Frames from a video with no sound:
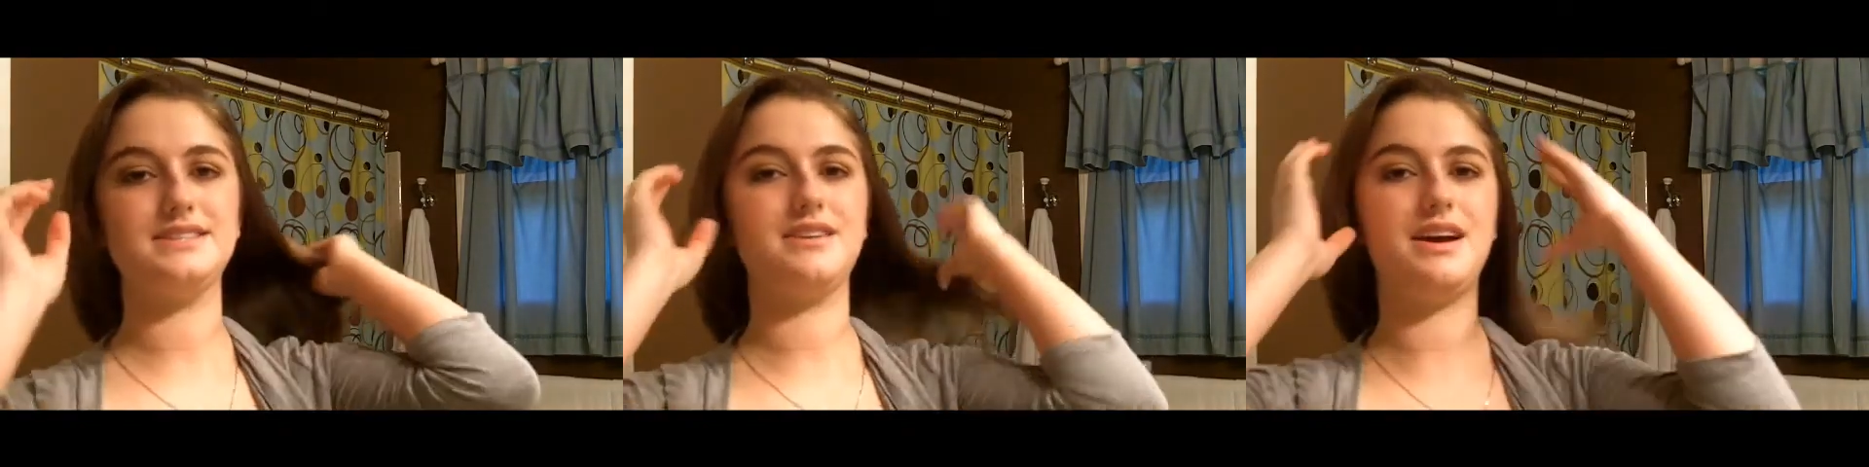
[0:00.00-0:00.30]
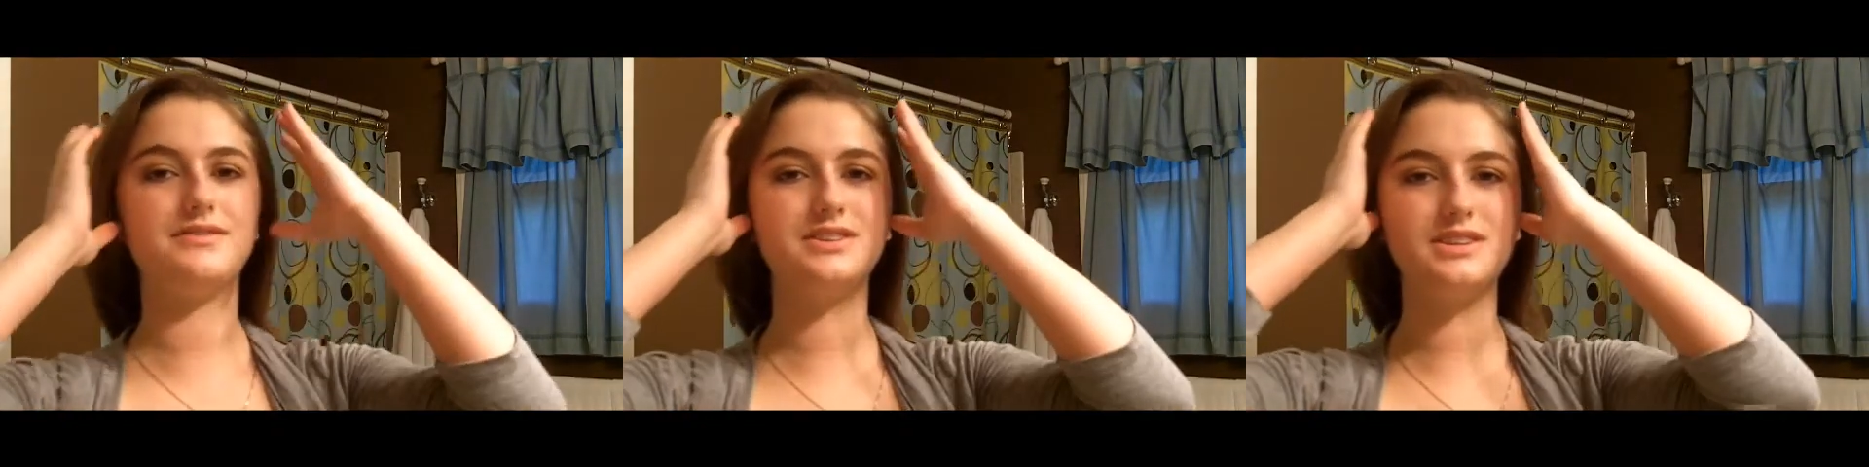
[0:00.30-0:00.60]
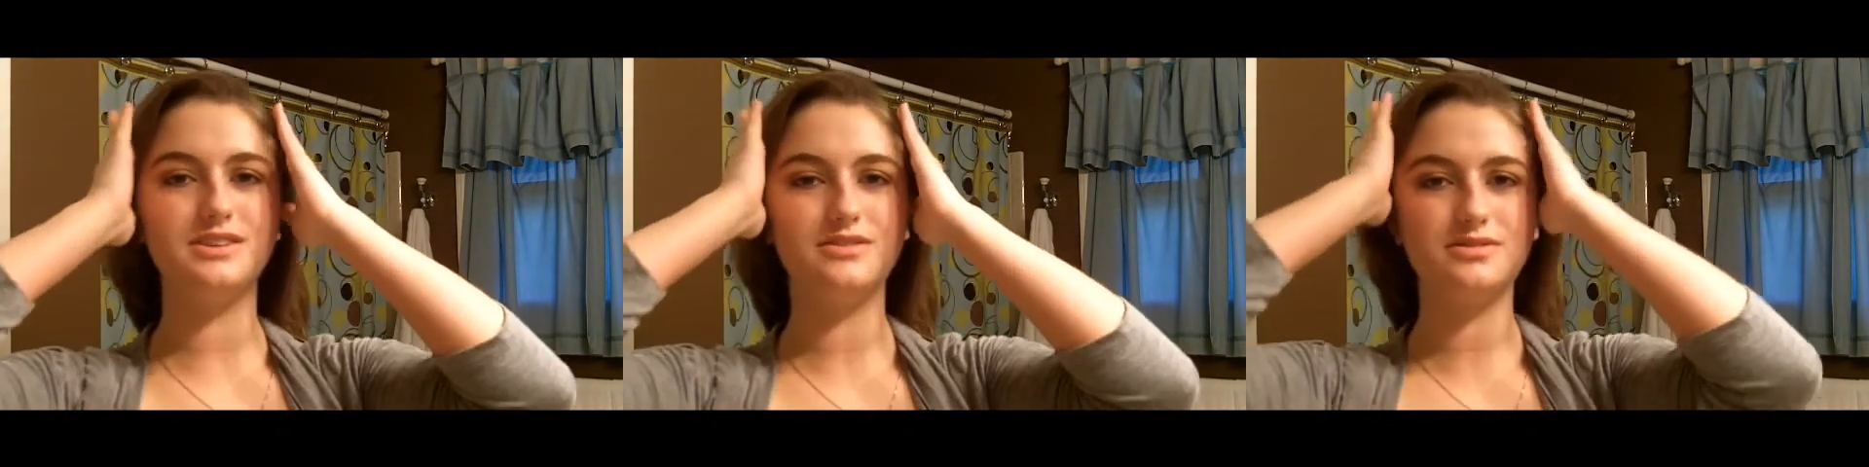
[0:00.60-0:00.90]
so after
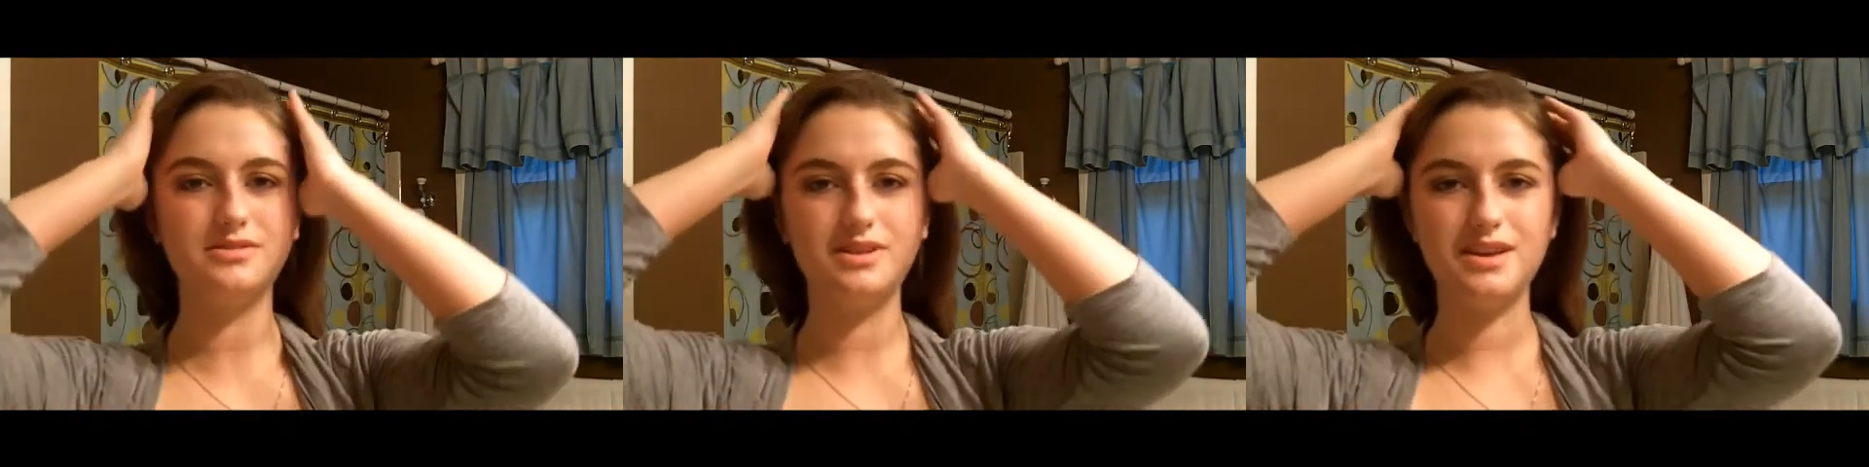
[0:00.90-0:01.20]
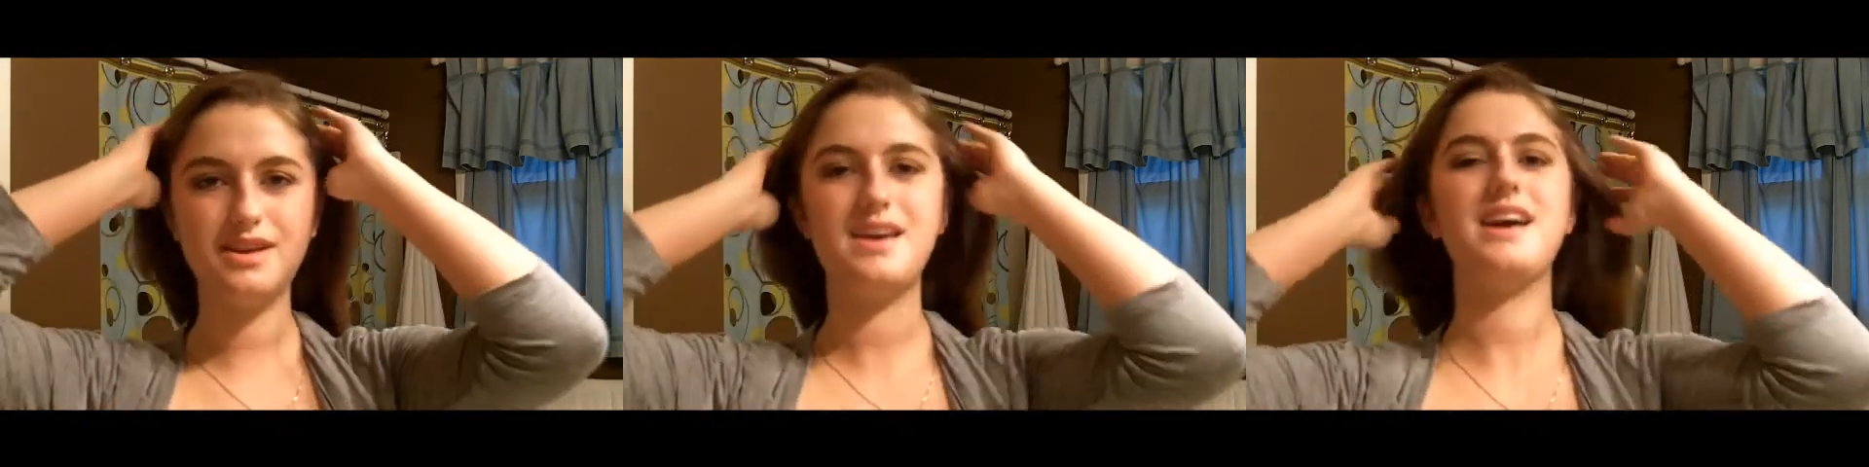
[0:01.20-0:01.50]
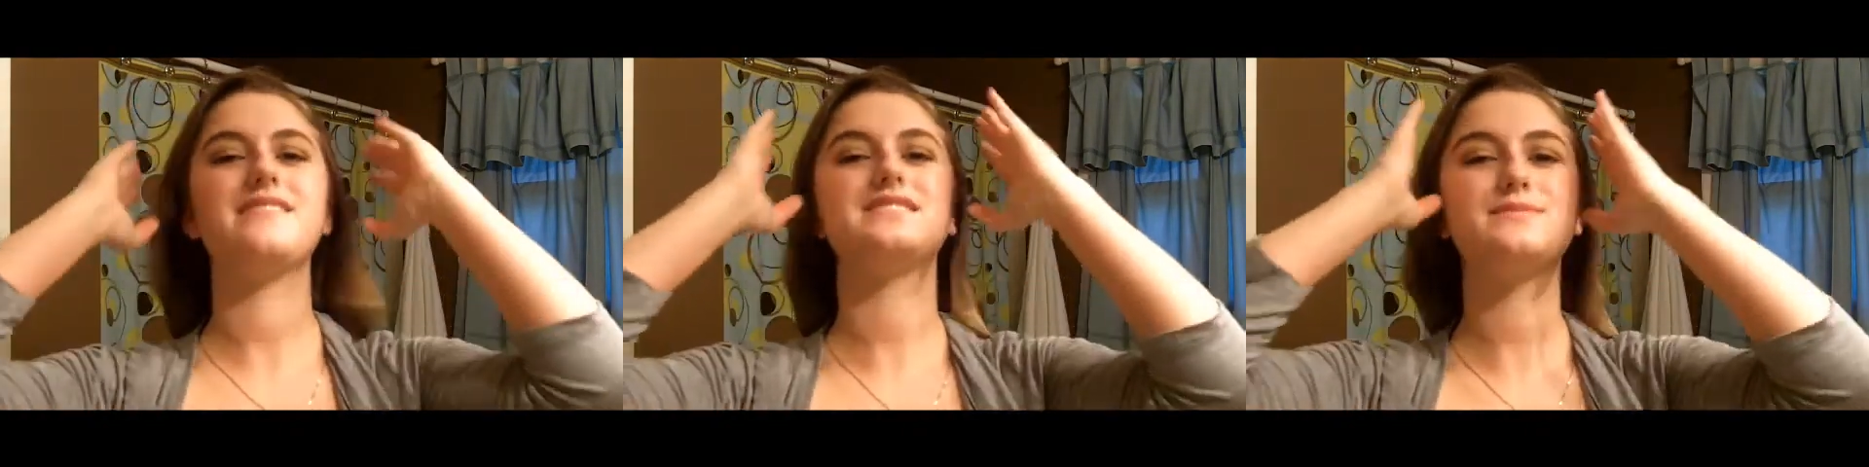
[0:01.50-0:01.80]
you
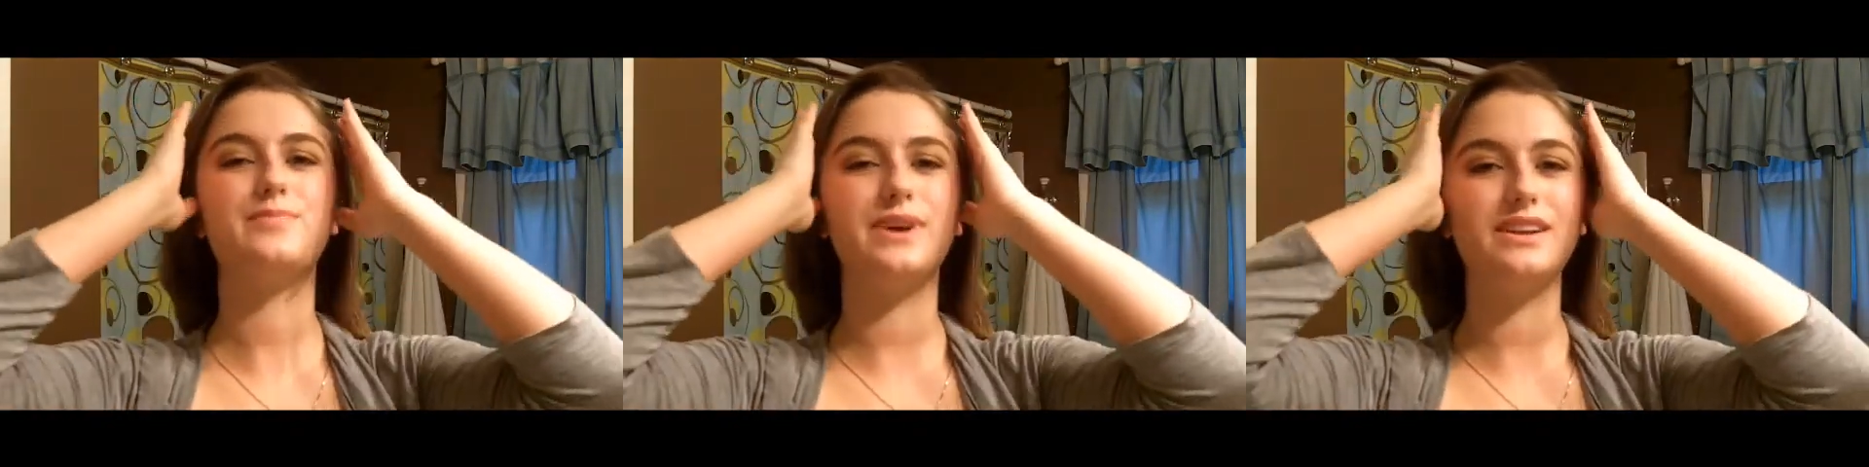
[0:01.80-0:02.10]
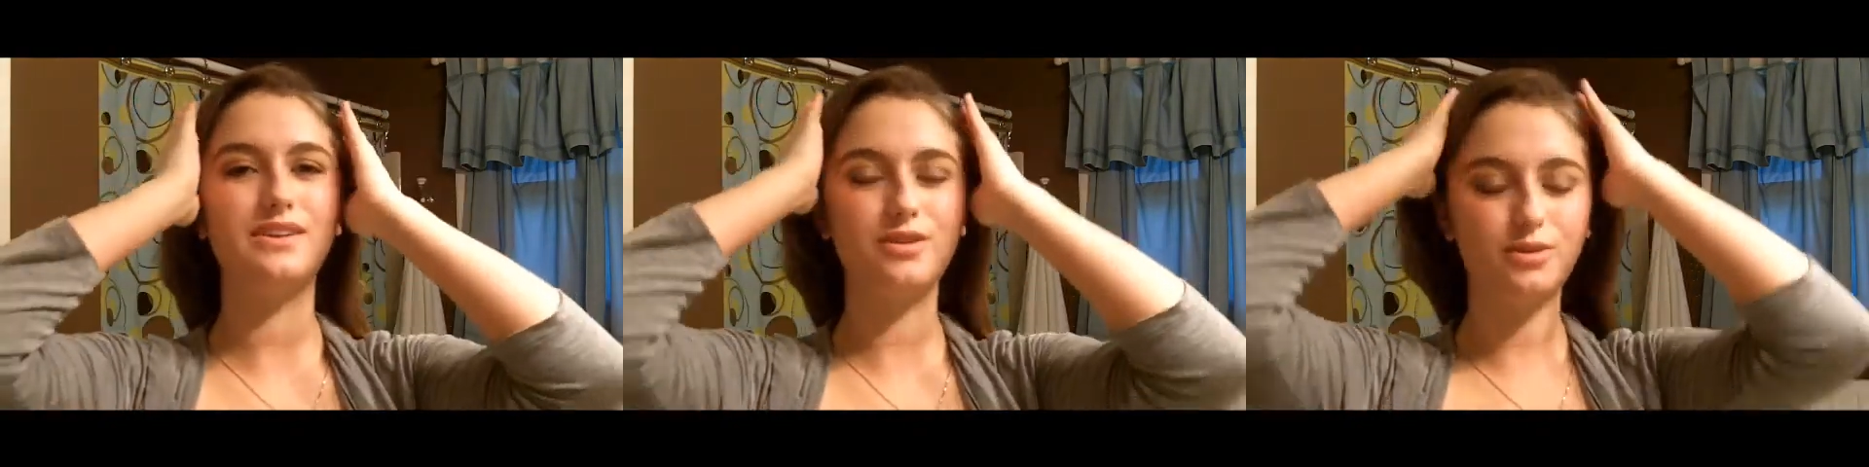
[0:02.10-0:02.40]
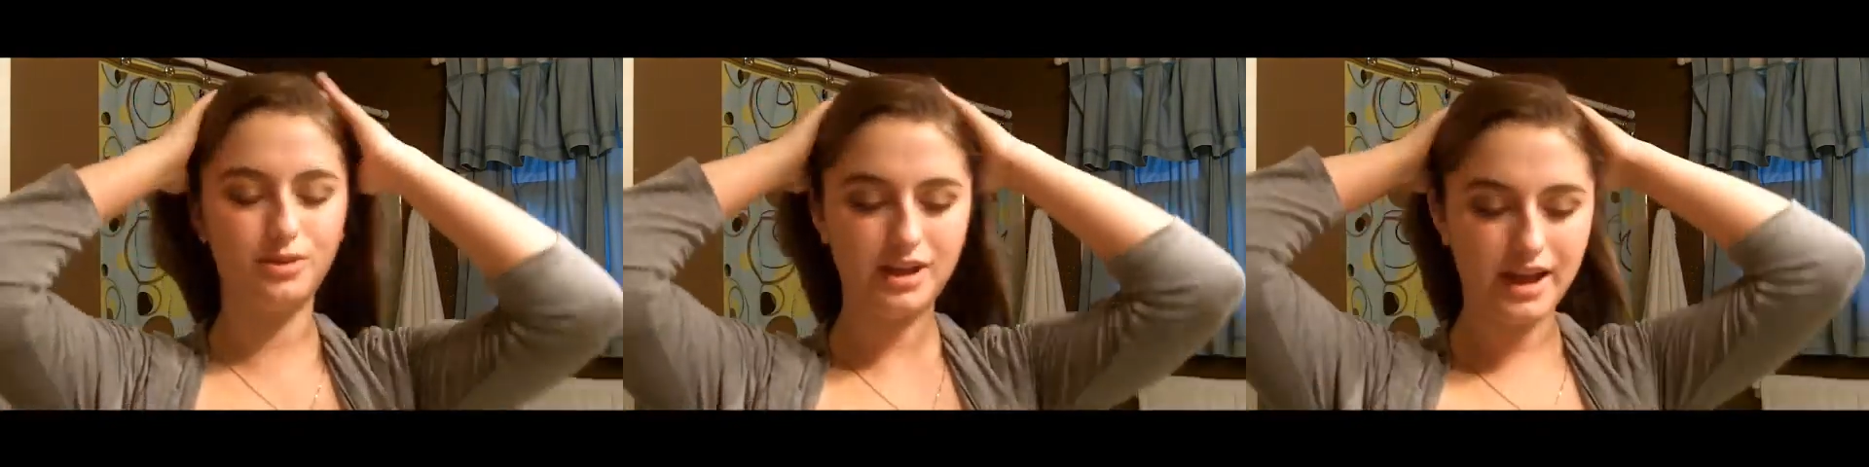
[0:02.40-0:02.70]
have sprayed your
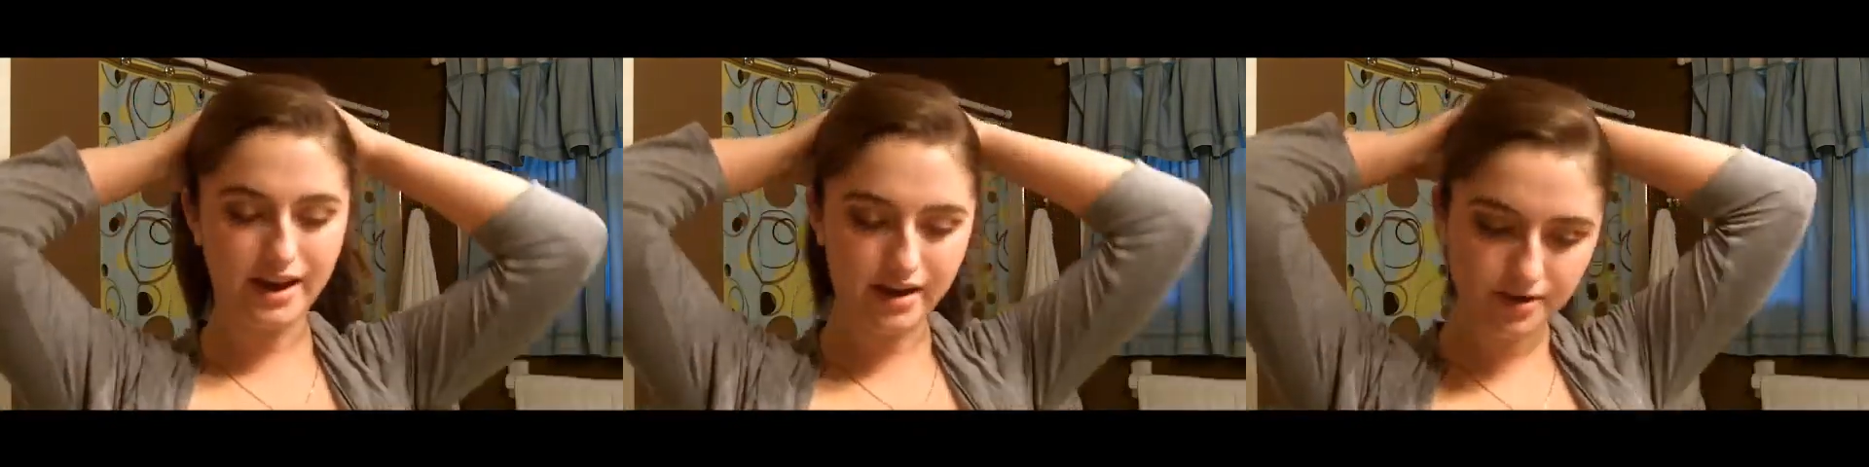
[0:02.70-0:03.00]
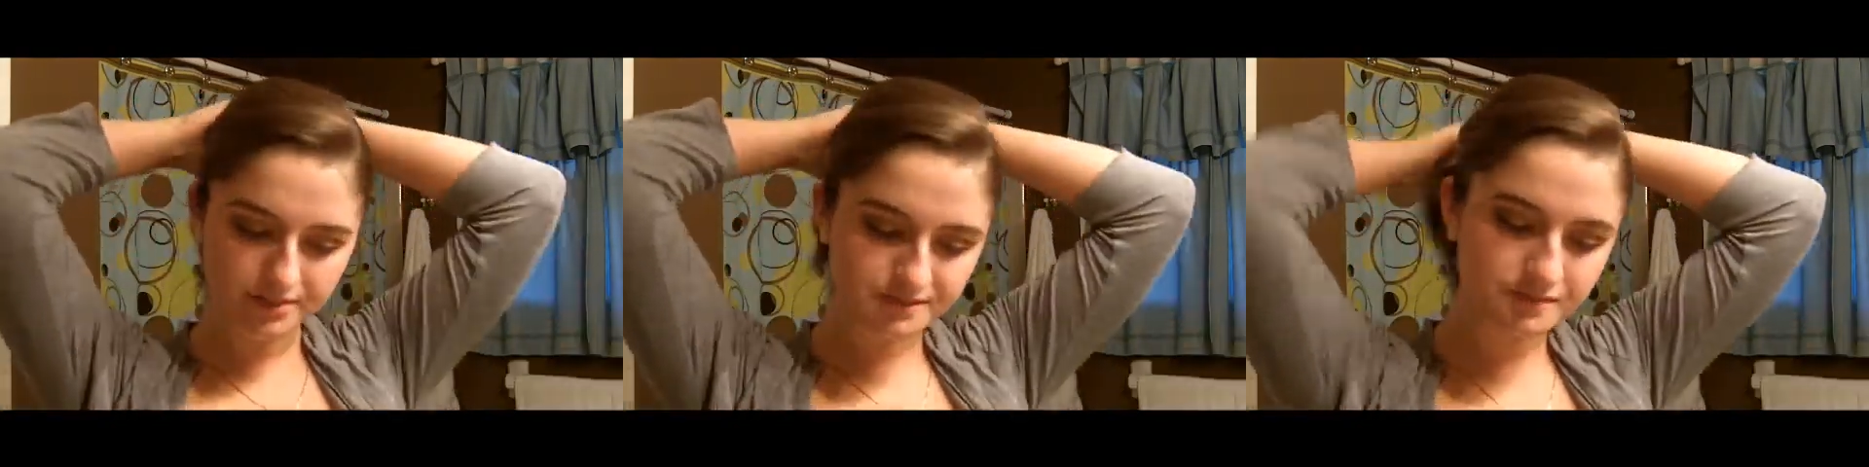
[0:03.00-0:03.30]
whole hair,